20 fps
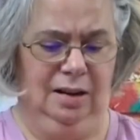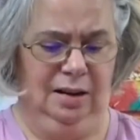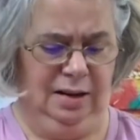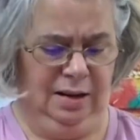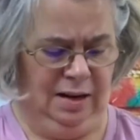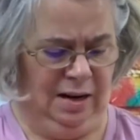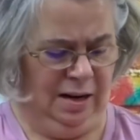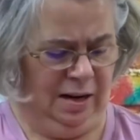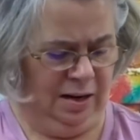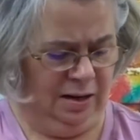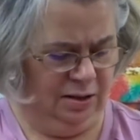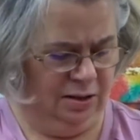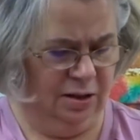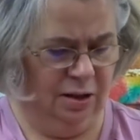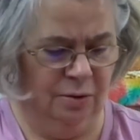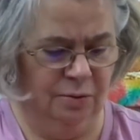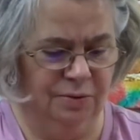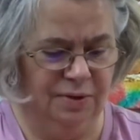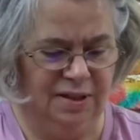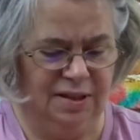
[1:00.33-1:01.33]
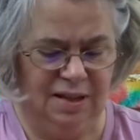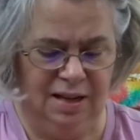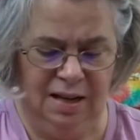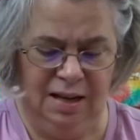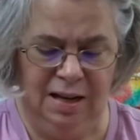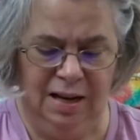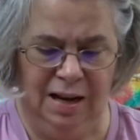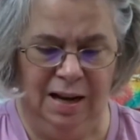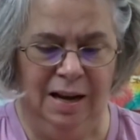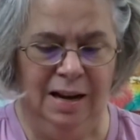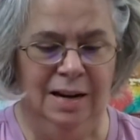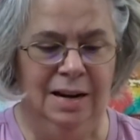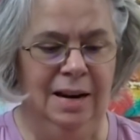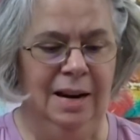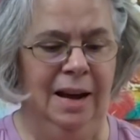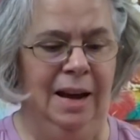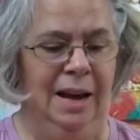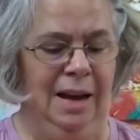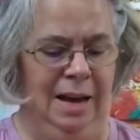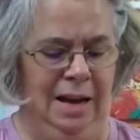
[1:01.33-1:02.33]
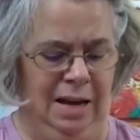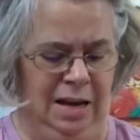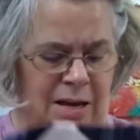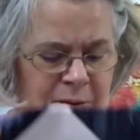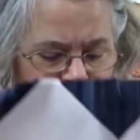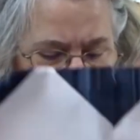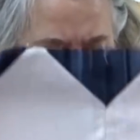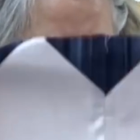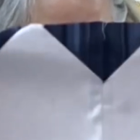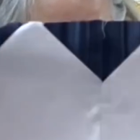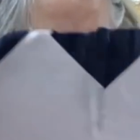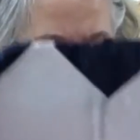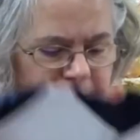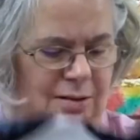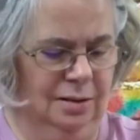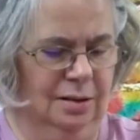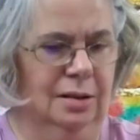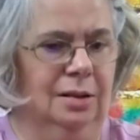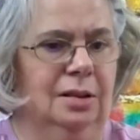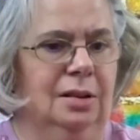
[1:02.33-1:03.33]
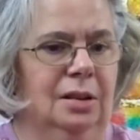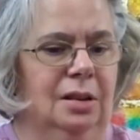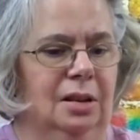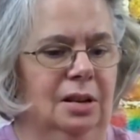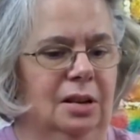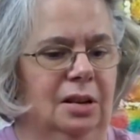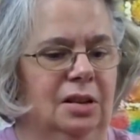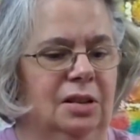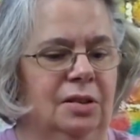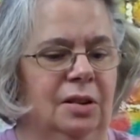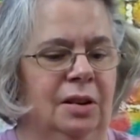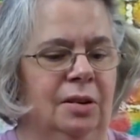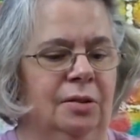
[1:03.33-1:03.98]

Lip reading: And I don't see a name, so I